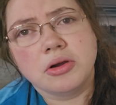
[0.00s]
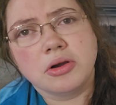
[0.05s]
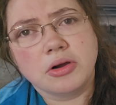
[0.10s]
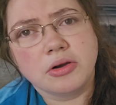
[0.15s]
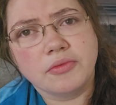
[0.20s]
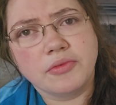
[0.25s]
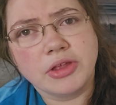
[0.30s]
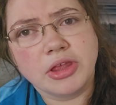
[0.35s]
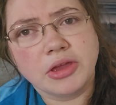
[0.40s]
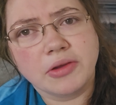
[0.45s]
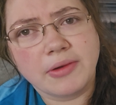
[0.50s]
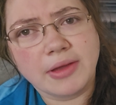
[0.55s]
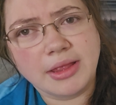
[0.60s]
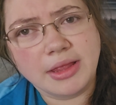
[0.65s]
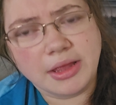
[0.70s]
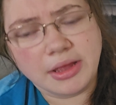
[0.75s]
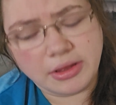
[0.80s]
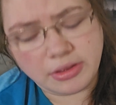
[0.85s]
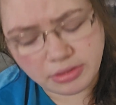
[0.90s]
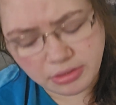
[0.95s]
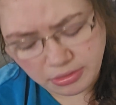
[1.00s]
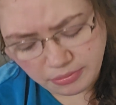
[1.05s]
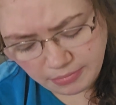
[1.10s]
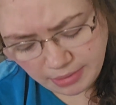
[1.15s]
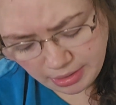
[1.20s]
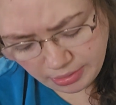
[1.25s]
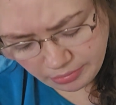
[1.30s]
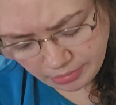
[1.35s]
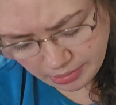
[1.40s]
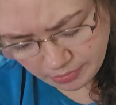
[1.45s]
or video ideas you
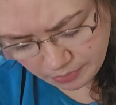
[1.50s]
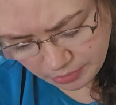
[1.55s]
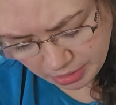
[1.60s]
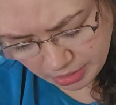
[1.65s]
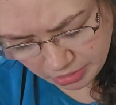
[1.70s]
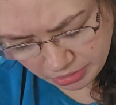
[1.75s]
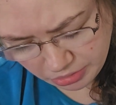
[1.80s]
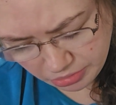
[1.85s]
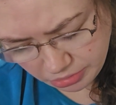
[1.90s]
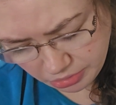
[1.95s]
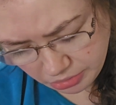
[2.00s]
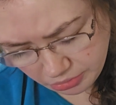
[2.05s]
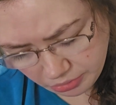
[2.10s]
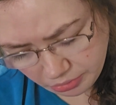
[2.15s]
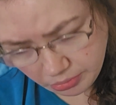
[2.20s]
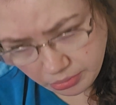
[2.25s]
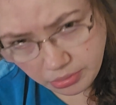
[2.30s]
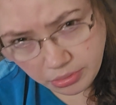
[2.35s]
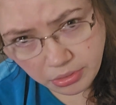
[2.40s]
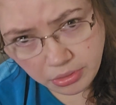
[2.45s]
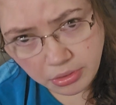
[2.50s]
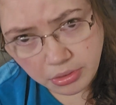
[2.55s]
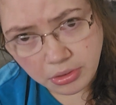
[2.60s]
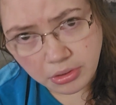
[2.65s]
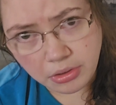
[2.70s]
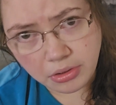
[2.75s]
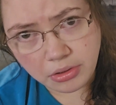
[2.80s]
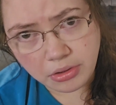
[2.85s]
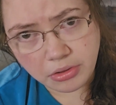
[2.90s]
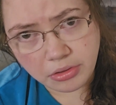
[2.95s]
may want me to
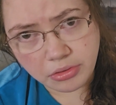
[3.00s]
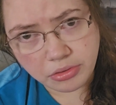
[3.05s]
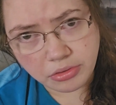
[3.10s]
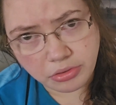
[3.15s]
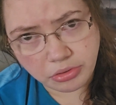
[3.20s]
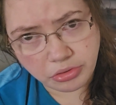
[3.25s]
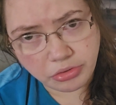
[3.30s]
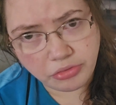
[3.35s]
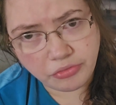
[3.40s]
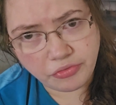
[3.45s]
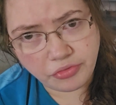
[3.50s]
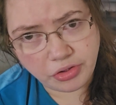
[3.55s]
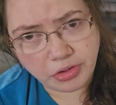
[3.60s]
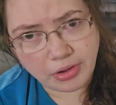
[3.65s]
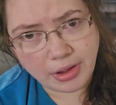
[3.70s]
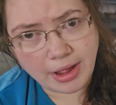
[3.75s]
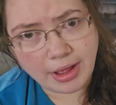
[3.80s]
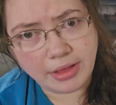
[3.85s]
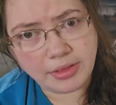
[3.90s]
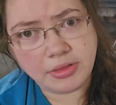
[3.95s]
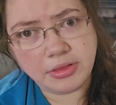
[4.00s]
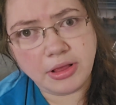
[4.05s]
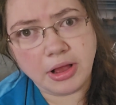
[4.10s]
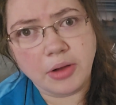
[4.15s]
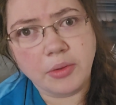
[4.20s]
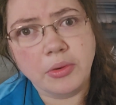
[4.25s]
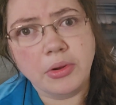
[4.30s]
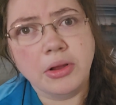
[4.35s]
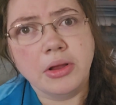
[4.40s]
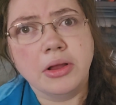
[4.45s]
do for you guys.
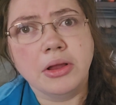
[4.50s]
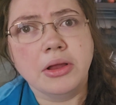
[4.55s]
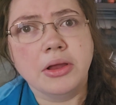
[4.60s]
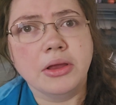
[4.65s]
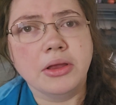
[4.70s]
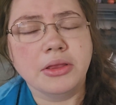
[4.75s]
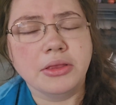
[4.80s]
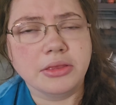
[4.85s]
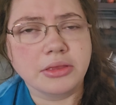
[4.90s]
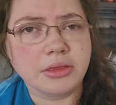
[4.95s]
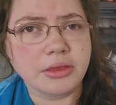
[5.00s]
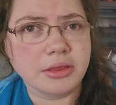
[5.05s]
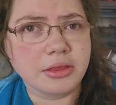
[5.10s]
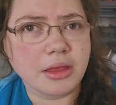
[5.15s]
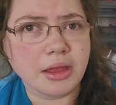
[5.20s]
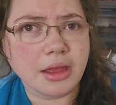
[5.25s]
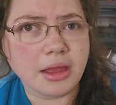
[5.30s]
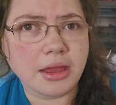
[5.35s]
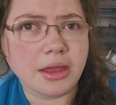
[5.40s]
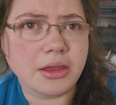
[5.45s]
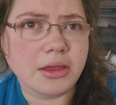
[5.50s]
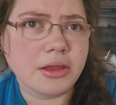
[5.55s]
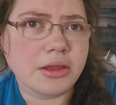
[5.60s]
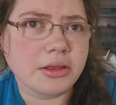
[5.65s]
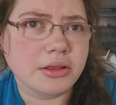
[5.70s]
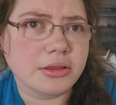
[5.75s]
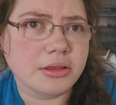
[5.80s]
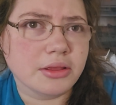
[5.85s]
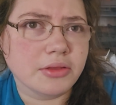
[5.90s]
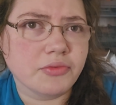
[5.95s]
So today
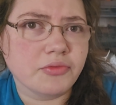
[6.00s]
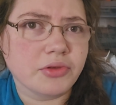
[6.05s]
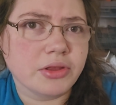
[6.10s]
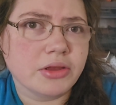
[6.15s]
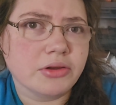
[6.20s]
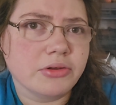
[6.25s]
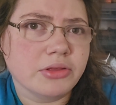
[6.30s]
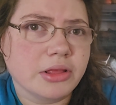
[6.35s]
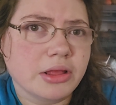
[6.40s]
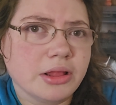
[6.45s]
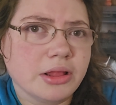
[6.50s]
this video is